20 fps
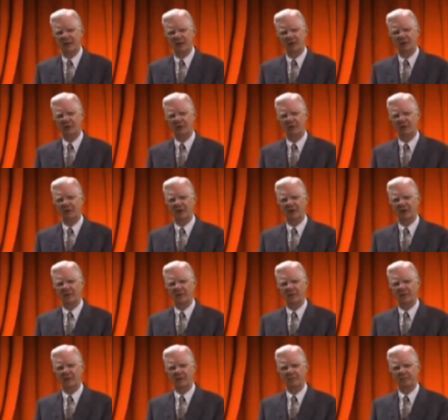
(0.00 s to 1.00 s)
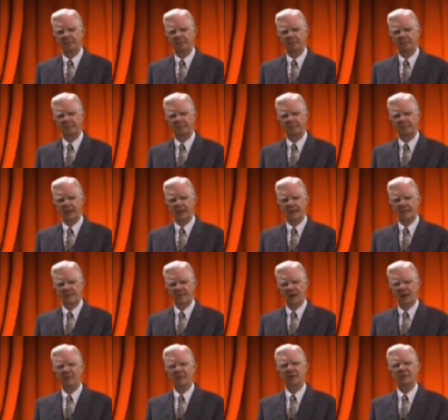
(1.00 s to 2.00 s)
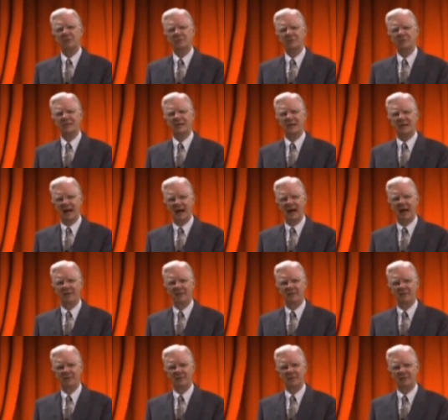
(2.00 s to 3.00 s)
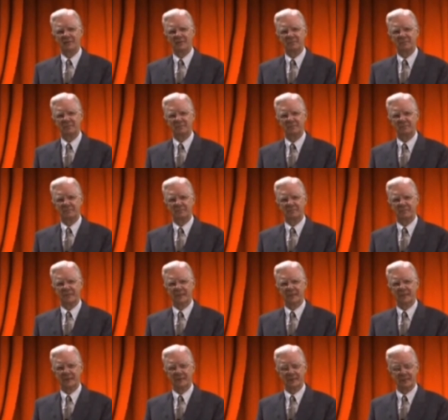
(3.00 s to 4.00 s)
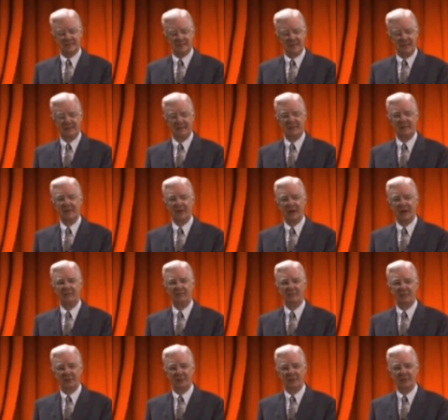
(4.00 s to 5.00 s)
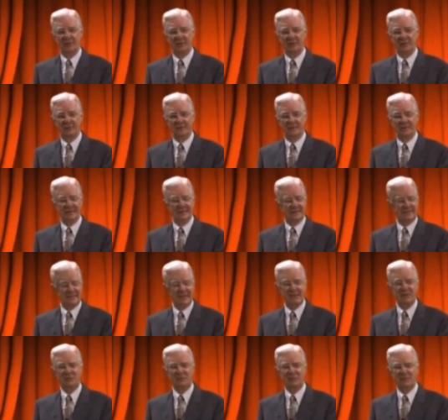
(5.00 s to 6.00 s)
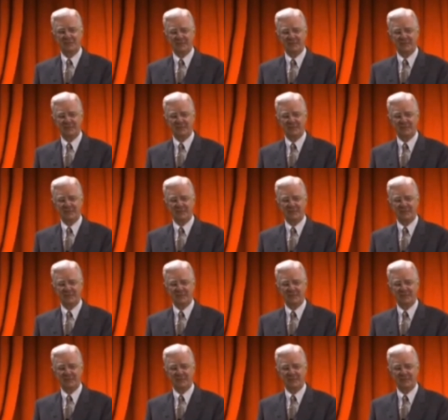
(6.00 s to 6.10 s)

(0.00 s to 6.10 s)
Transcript: guilt over it. So I went to a psychiatrist in Southern California, in Century